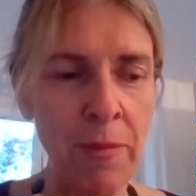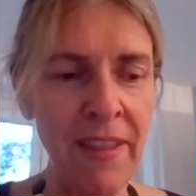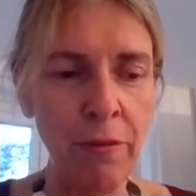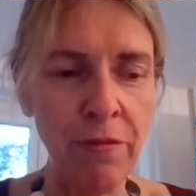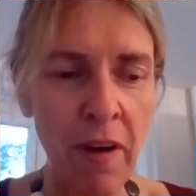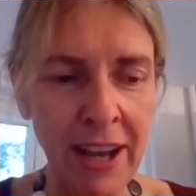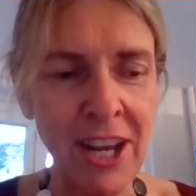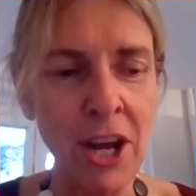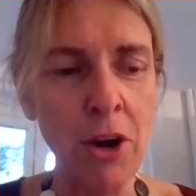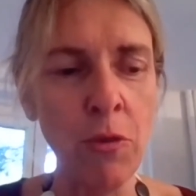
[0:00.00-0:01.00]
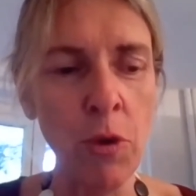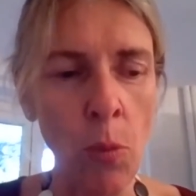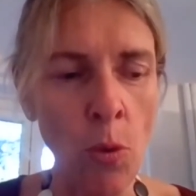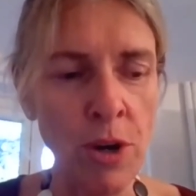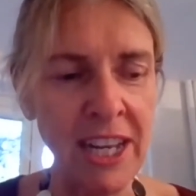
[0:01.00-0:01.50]
and they'll find
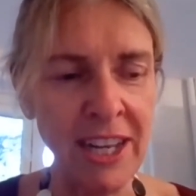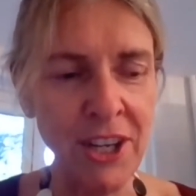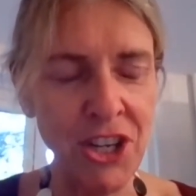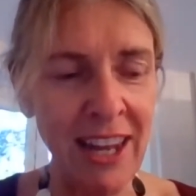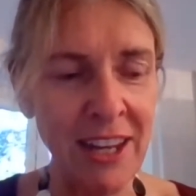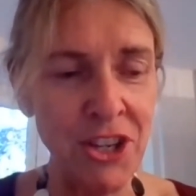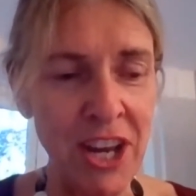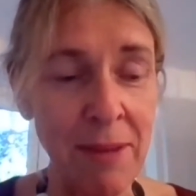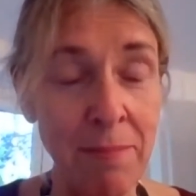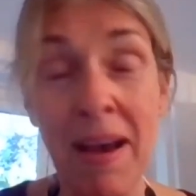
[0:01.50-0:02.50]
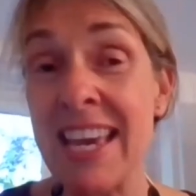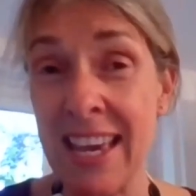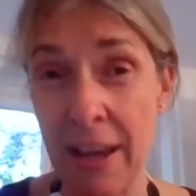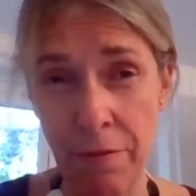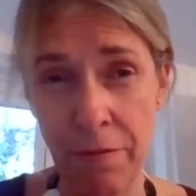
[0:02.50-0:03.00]
rewarding and challenging,
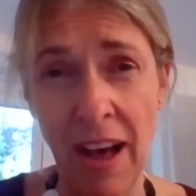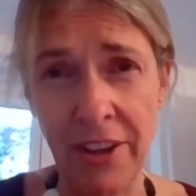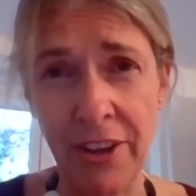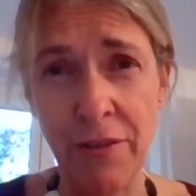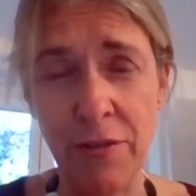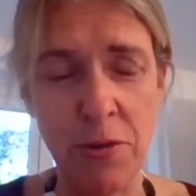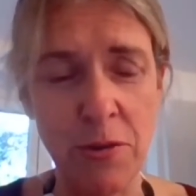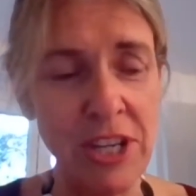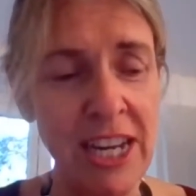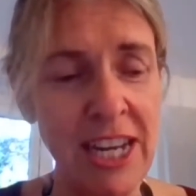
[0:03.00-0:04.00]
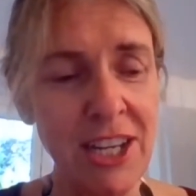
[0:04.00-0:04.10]
making it fun, of course.